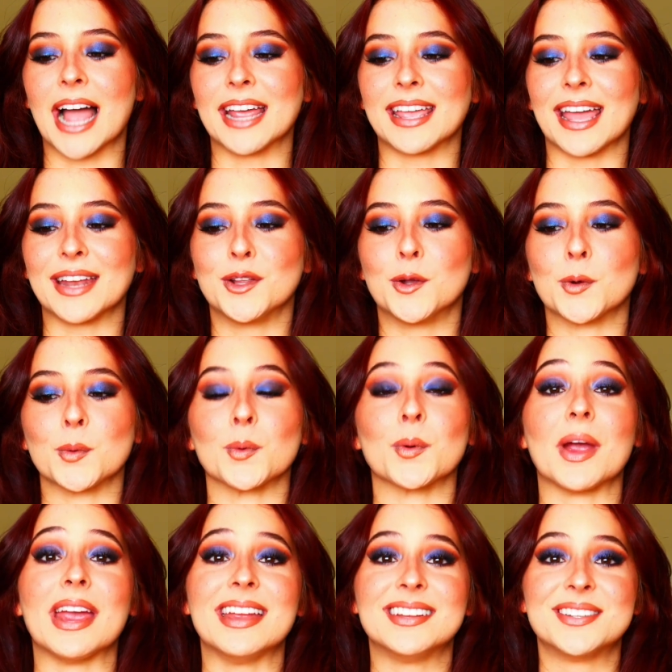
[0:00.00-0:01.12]
I get
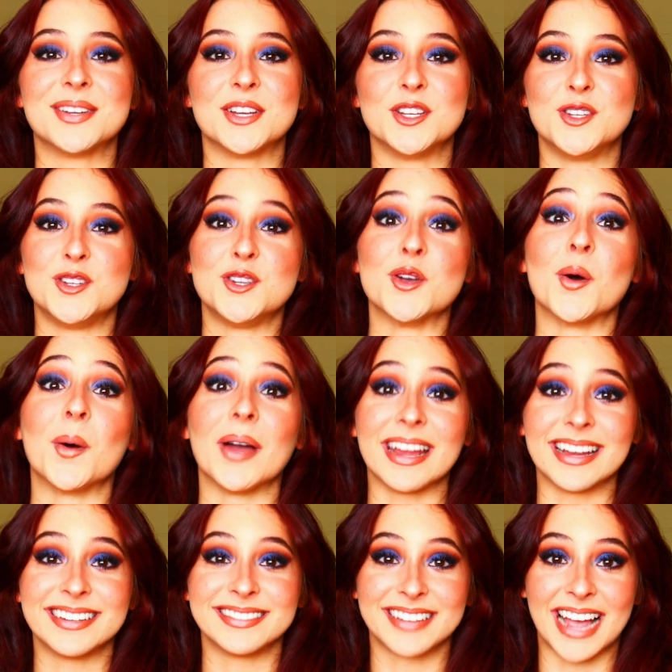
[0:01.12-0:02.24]
great
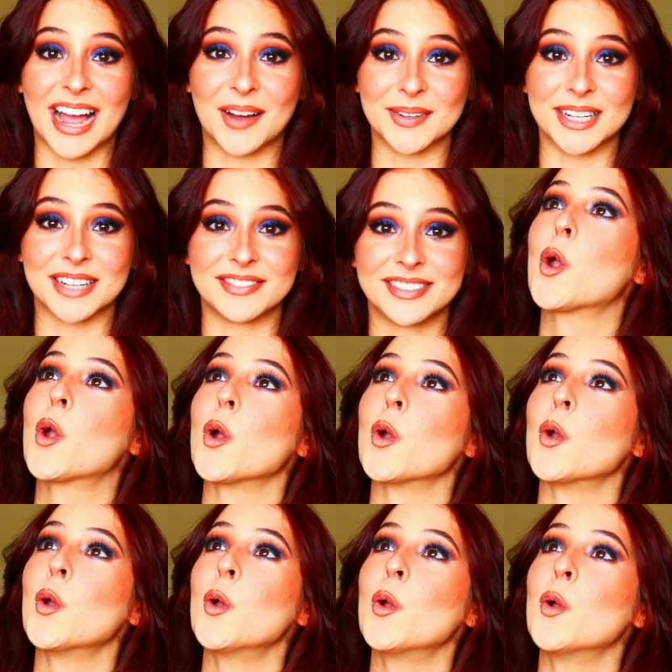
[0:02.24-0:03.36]
joy out of.
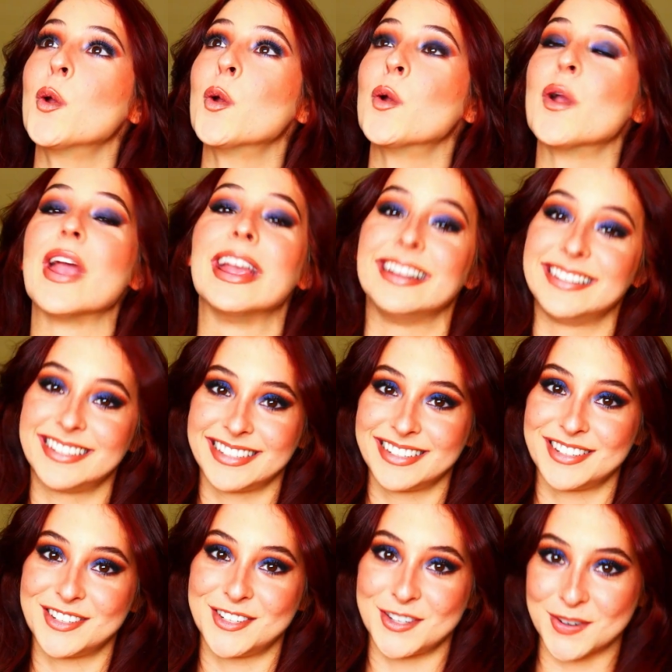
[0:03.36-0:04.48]
Great
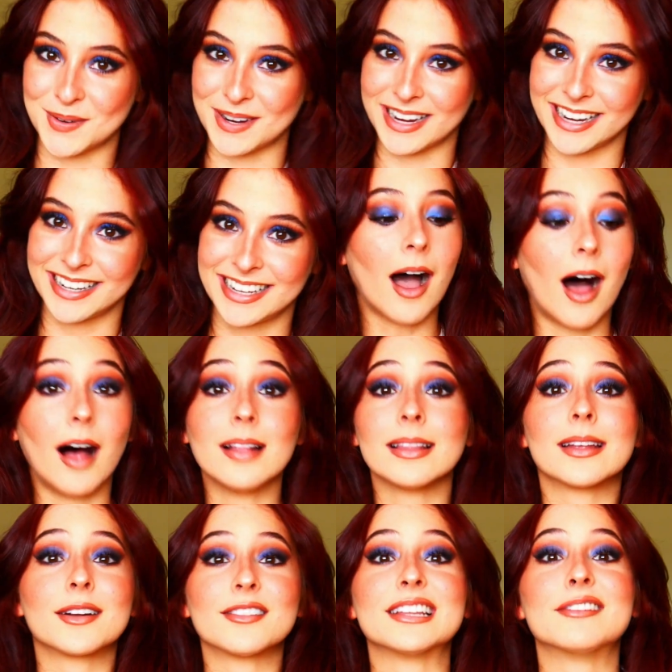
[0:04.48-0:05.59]
joy. I'll
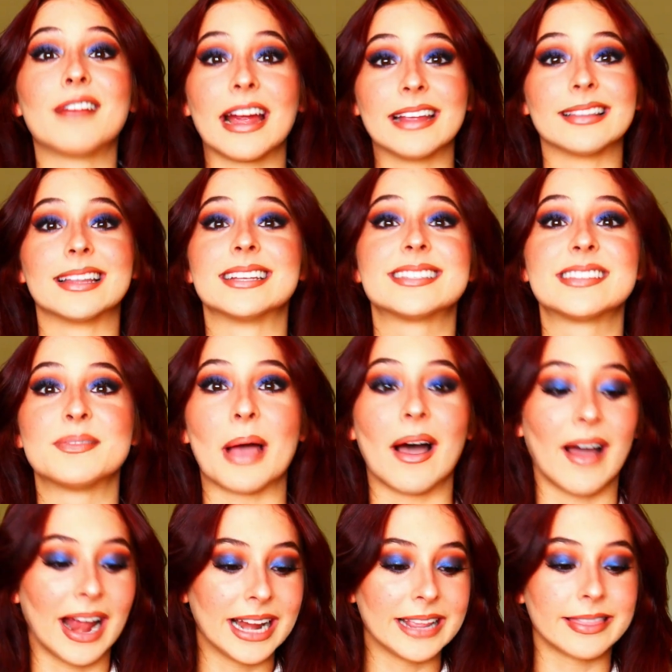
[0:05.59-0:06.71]
literally write lists
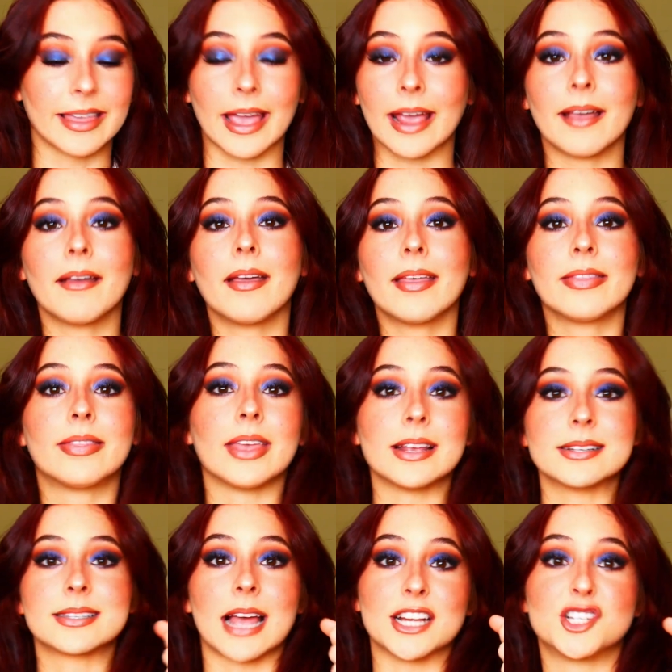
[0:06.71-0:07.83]
about anything.
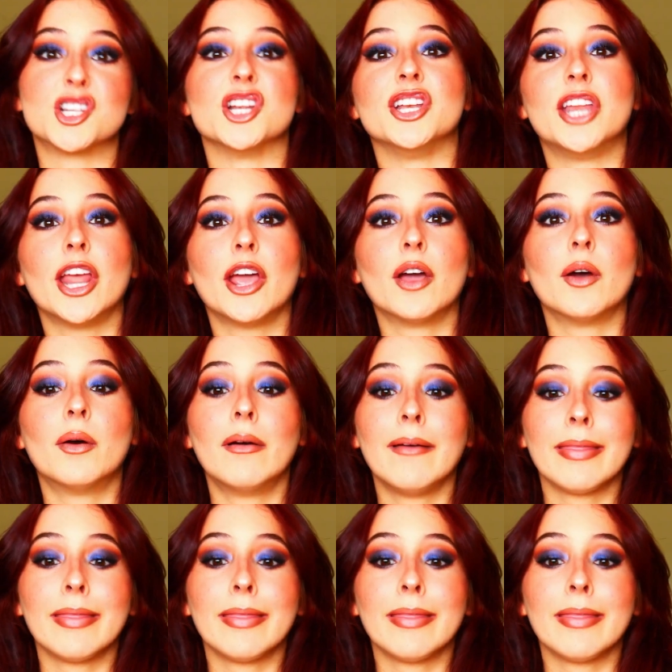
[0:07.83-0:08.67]
Things I should do,